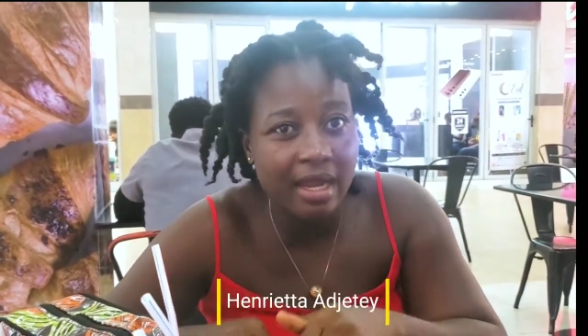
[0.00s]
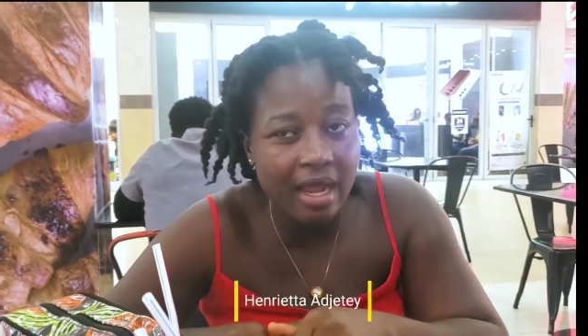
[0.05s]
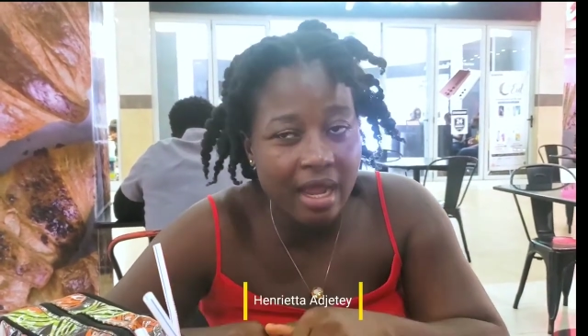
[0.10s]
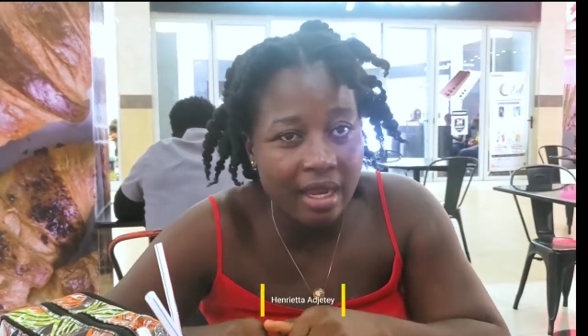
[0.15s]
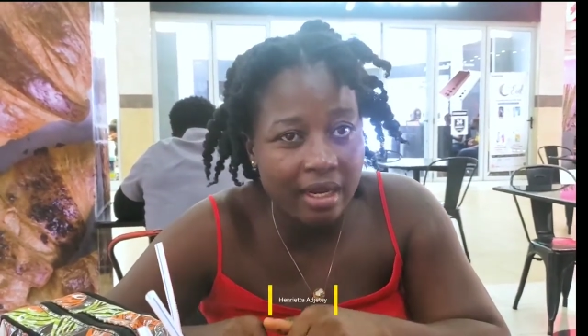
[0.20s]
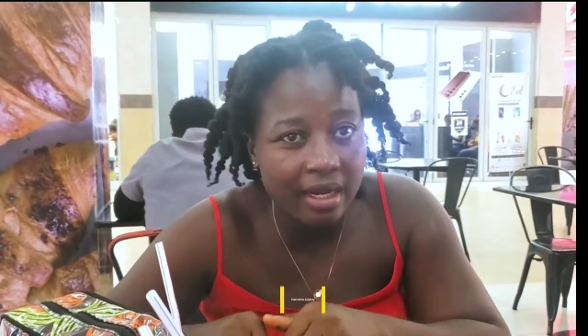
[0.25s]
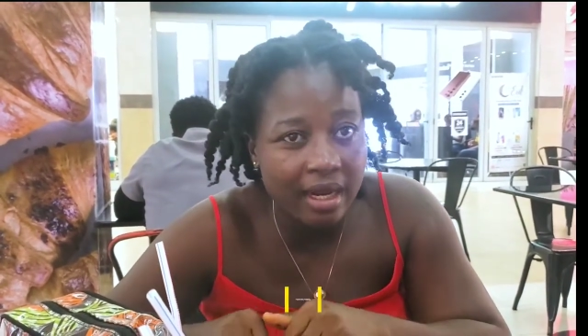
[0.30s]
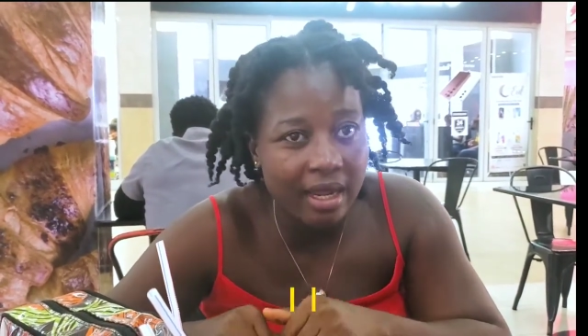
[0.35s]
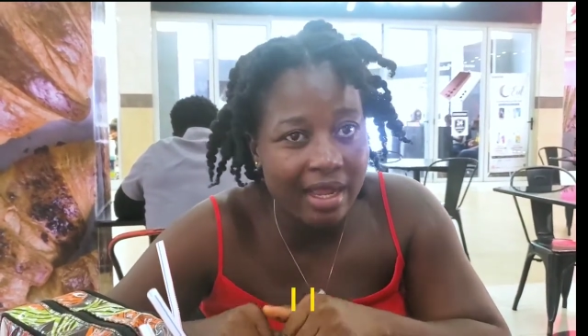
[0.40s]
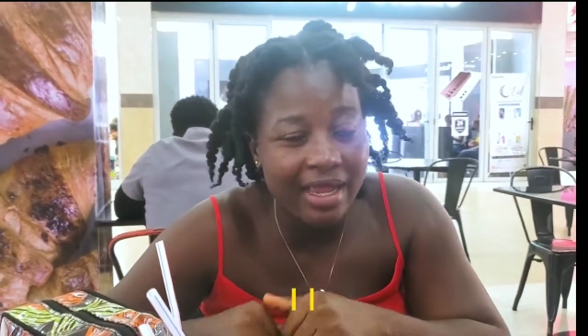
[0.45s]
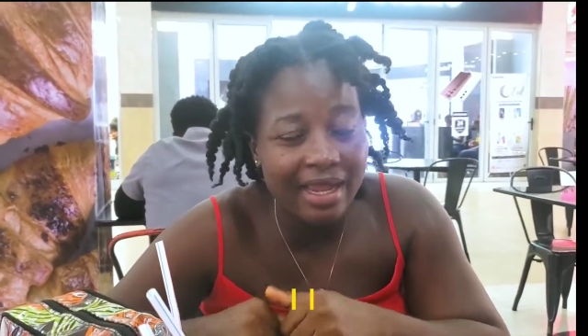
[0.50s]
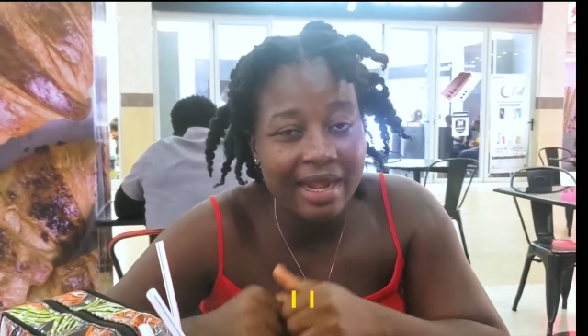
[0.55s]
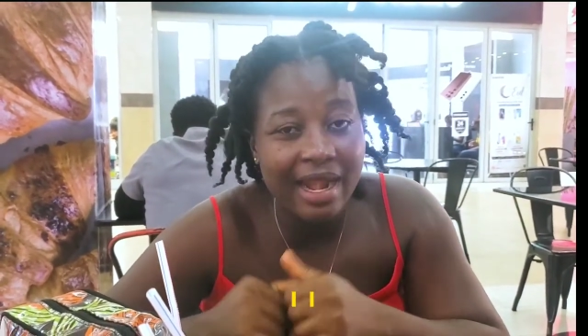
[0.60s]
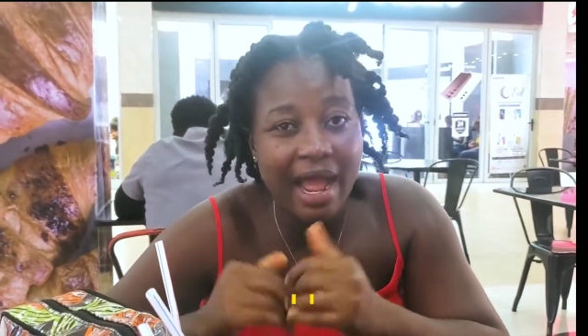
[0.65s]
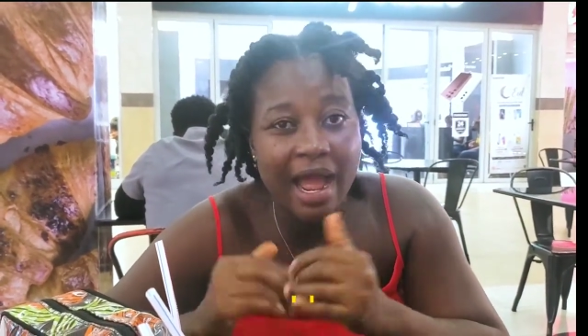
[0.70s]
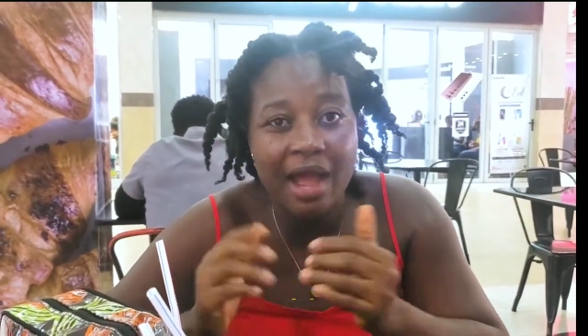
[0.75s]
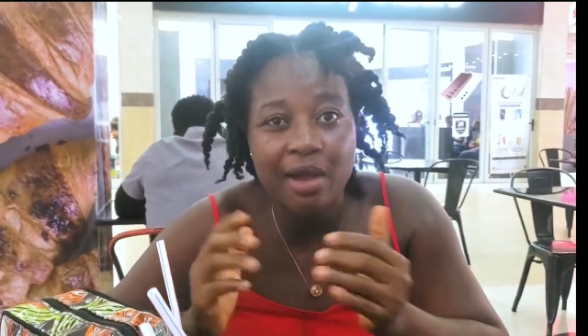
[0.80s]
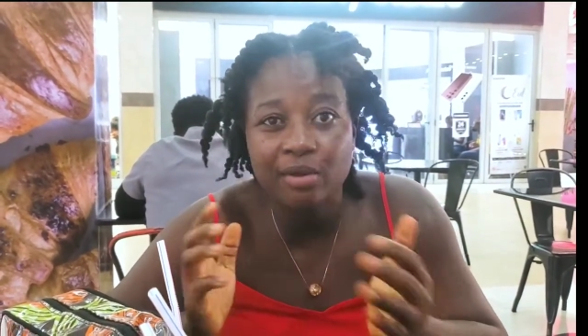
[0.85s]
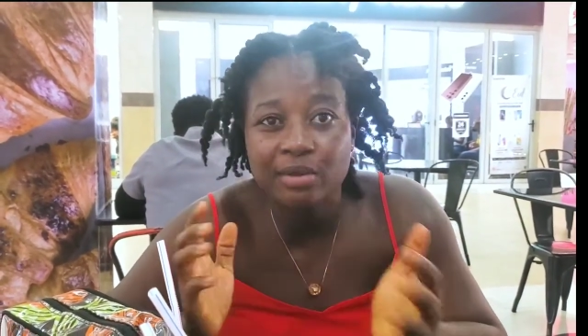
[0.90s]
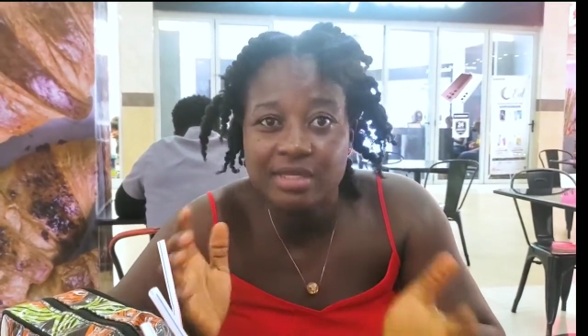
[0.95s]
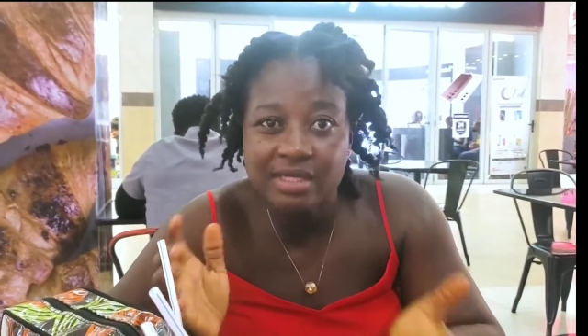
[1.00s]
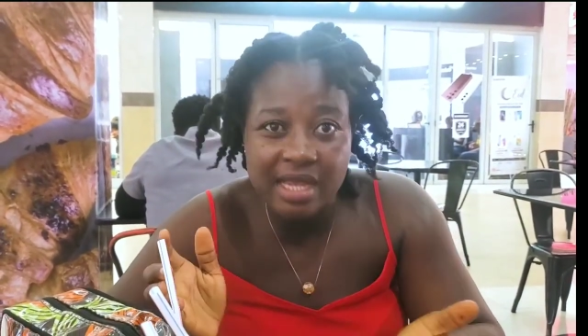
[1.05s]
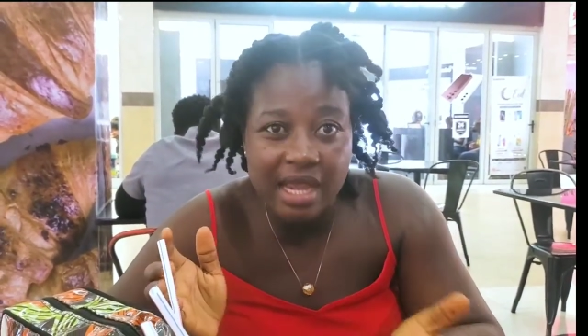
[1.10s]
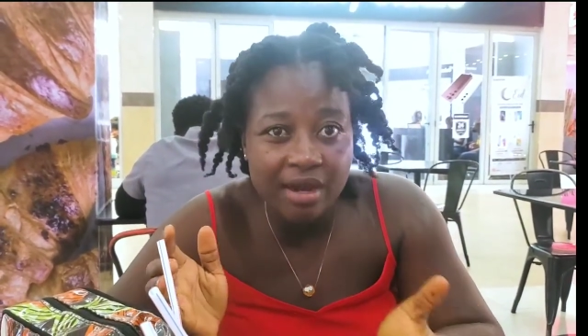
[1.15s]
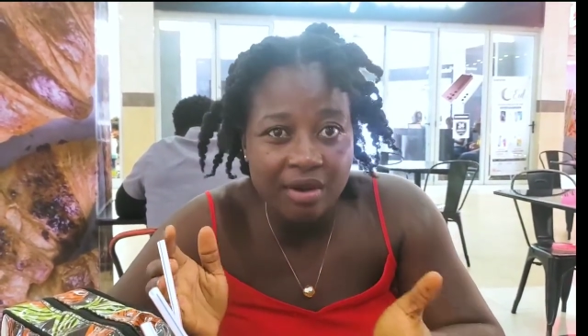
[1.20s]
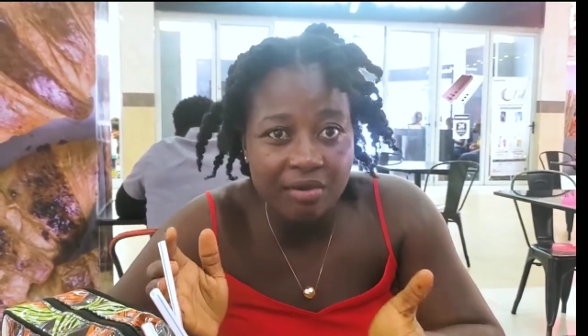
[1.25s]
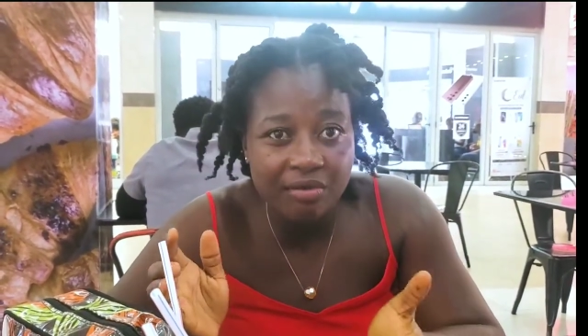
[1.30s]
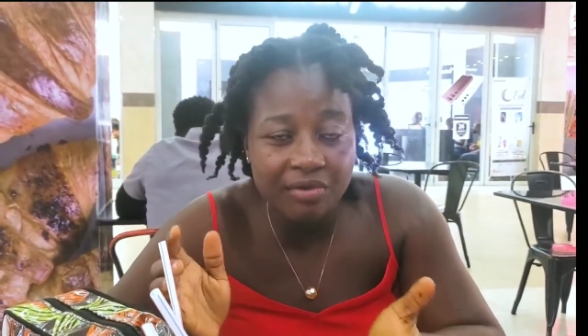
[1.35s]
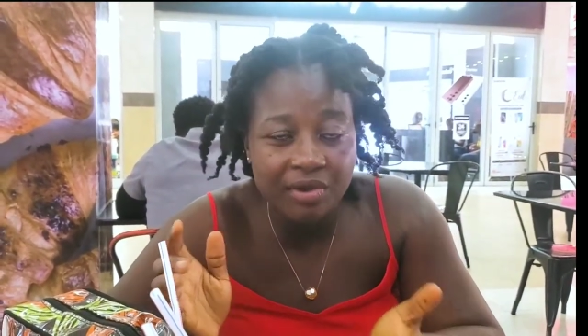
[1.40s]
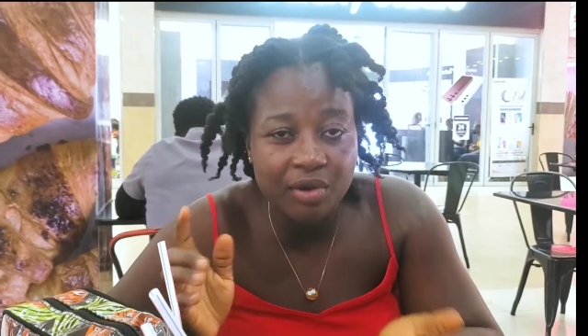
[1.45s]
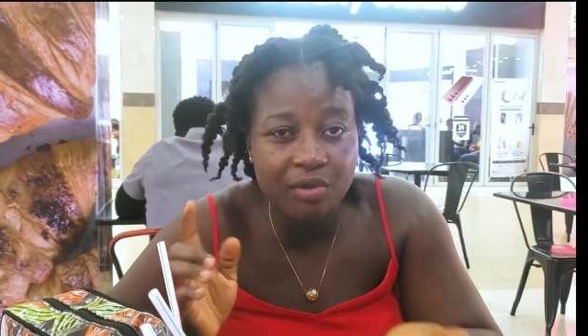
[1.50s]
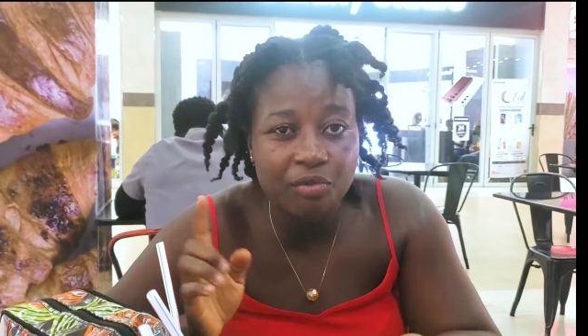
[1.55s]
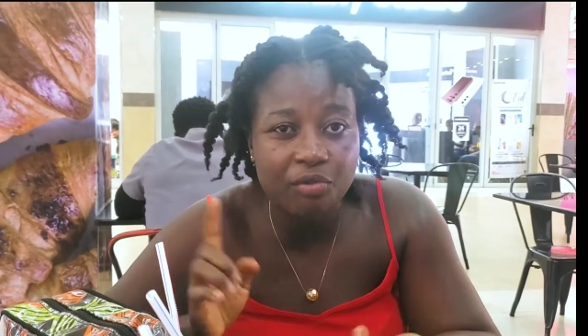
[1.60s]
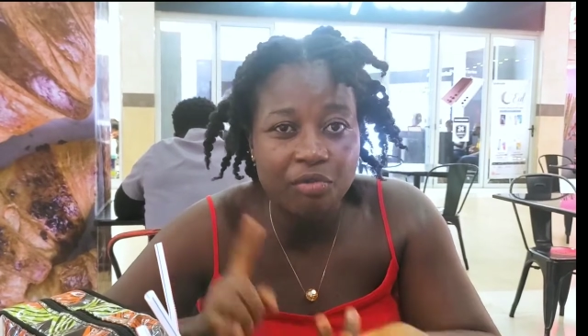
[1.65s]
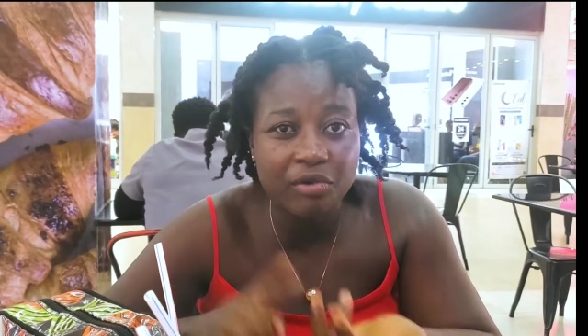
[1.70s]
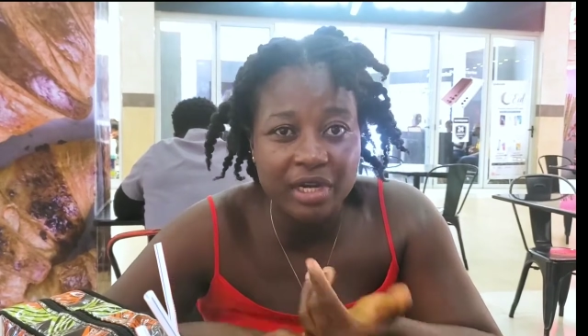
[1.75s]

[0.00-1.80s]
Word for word: Ghana and outside of it,